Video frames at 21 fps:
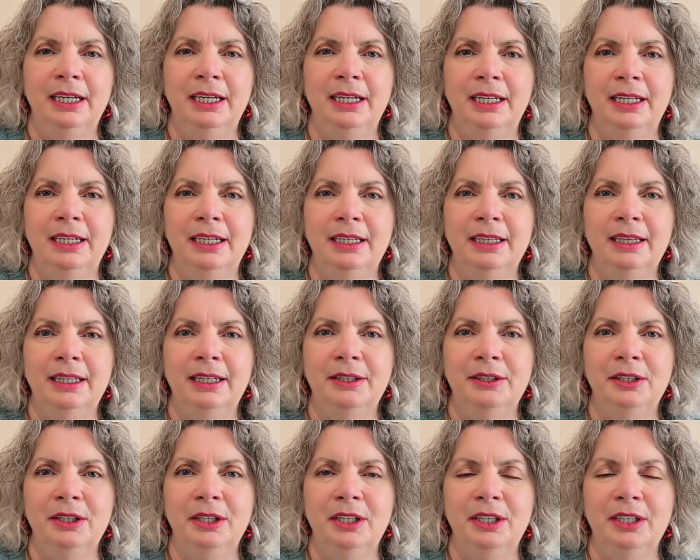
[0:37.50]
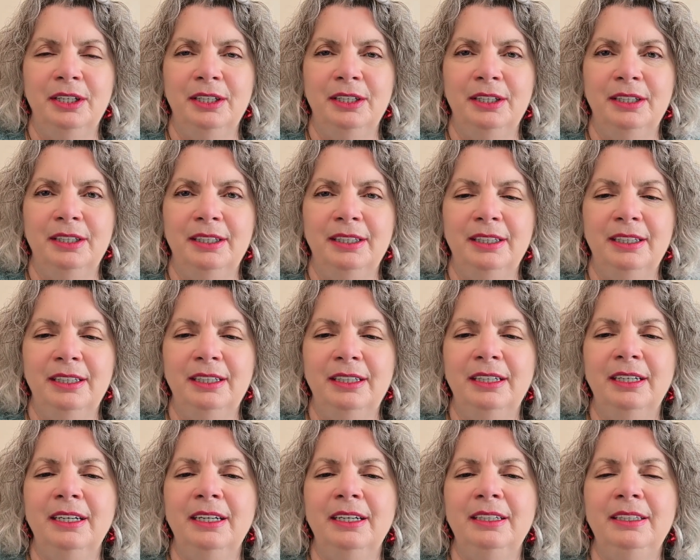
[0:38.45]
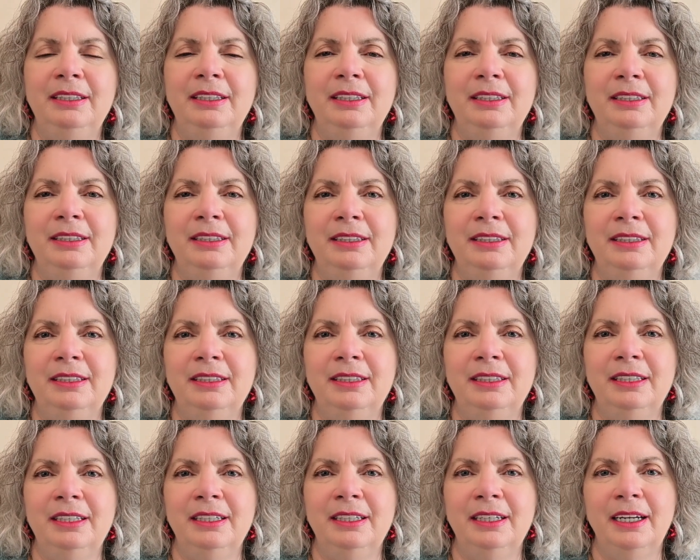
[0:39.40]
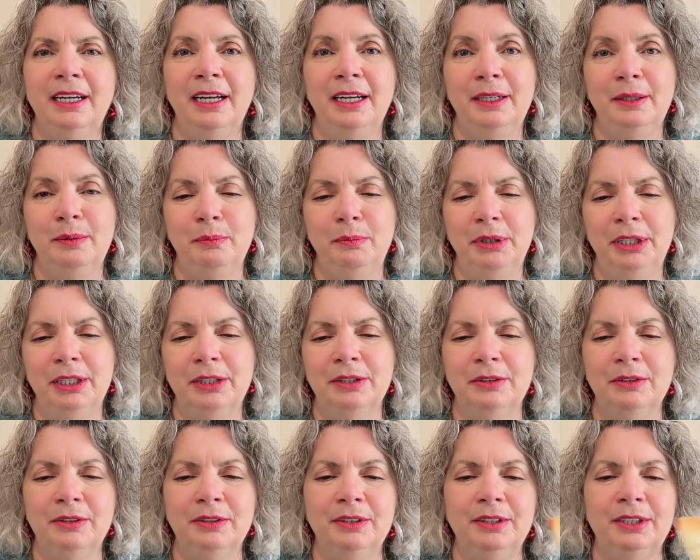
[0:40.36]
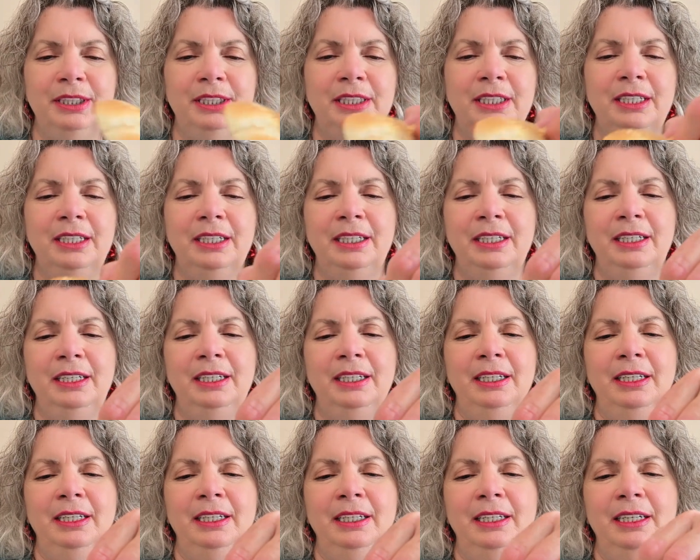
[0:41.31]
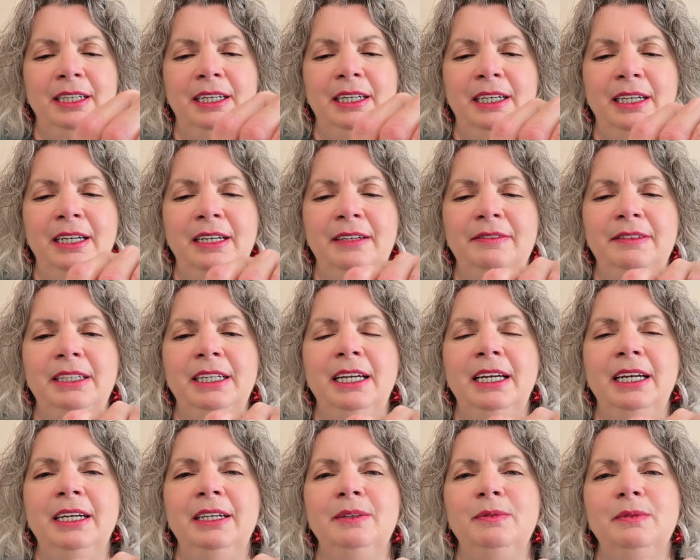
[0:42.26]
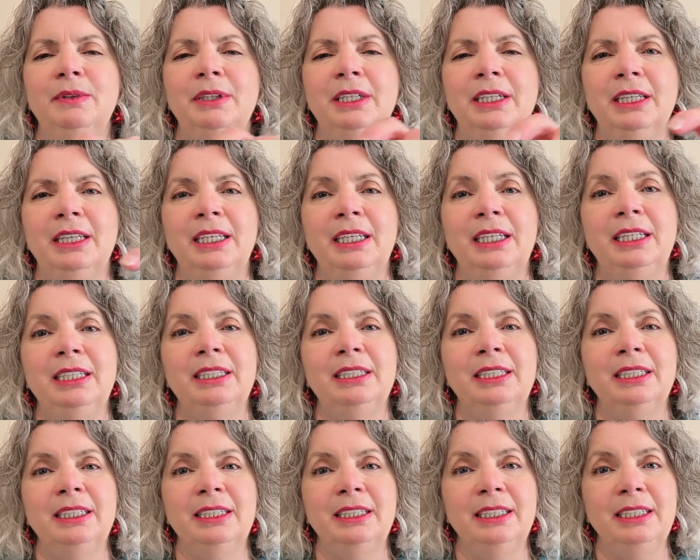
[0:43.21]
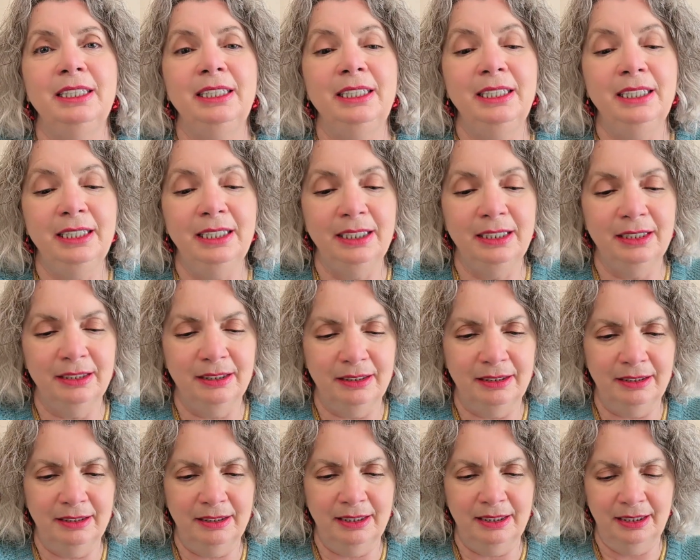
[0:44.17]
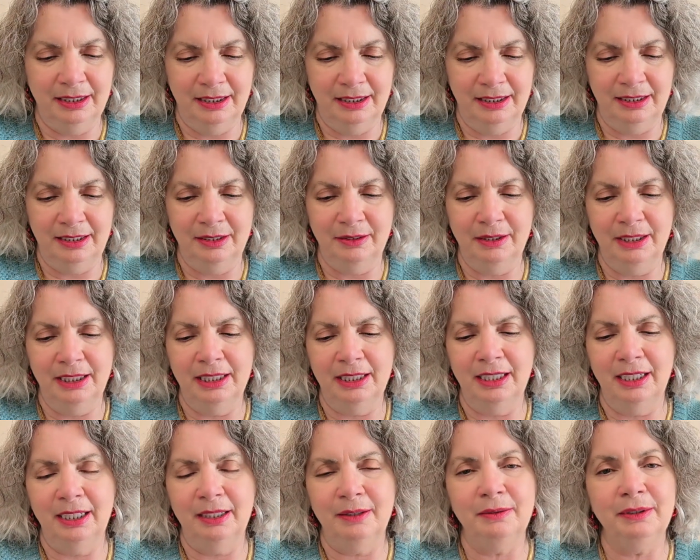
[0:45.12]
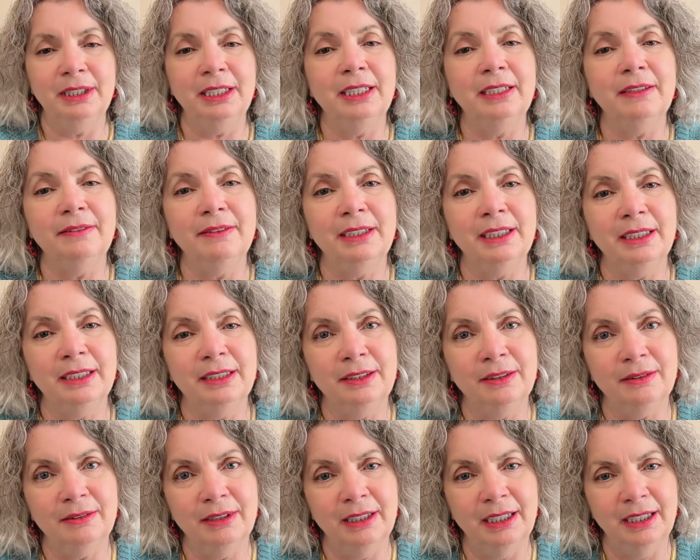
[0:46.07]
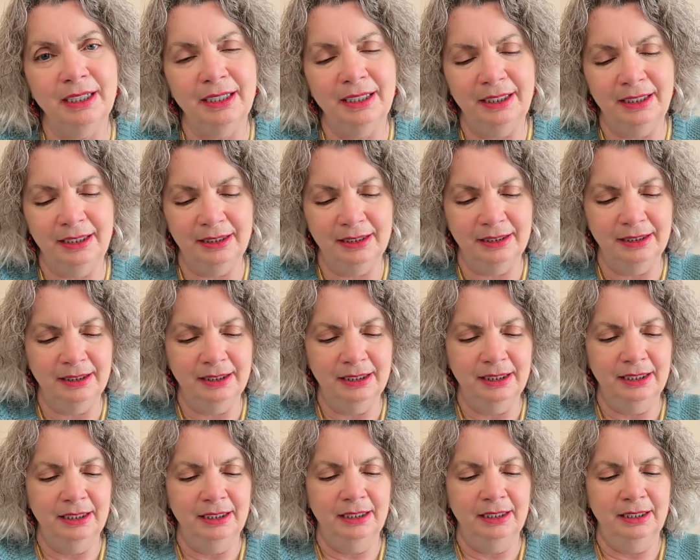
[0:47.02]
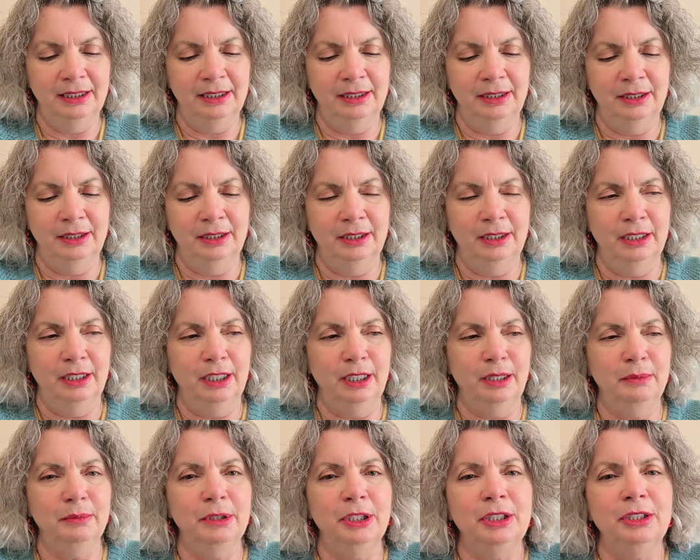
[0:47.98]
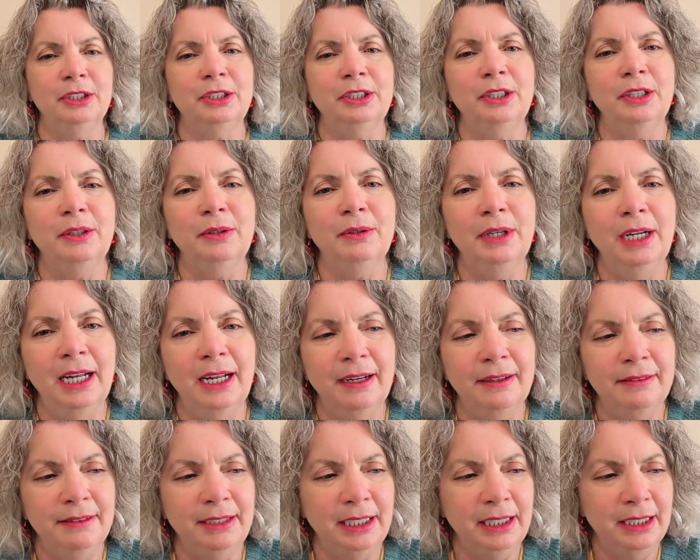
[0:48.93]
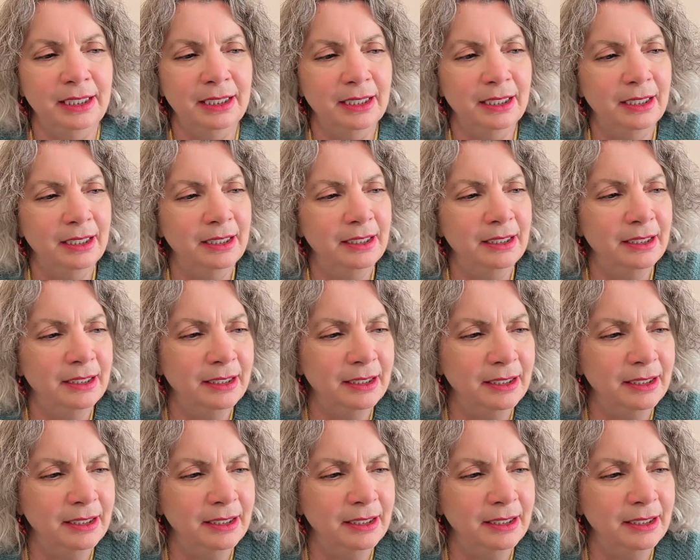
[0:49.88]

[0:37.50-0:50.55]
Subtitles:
and there are onions and pickles. I haven't had one of these in years, so I thought I would give it a try. I'm also having